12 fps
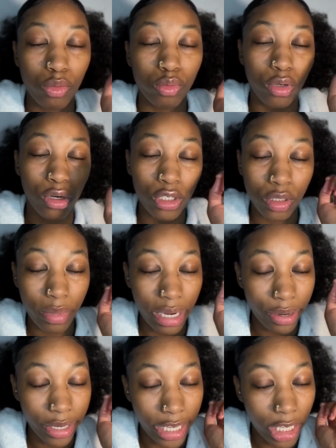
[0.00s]

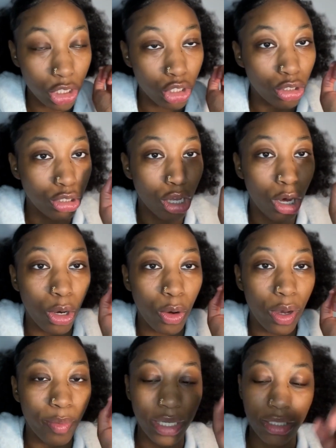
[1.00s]
Rosemary is
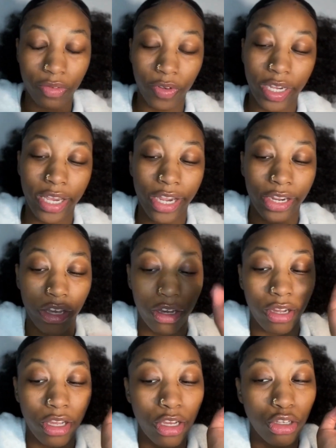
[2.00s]
so amazing for your hair,
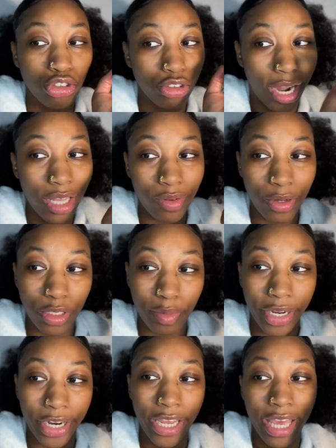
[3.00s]
y'all. Try the
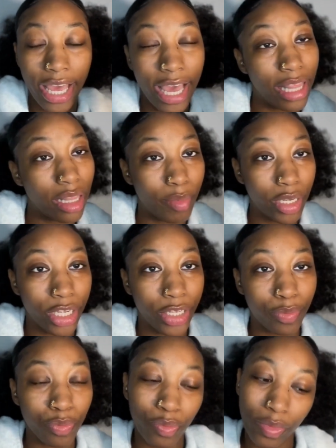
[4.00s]
rosemary and let me know.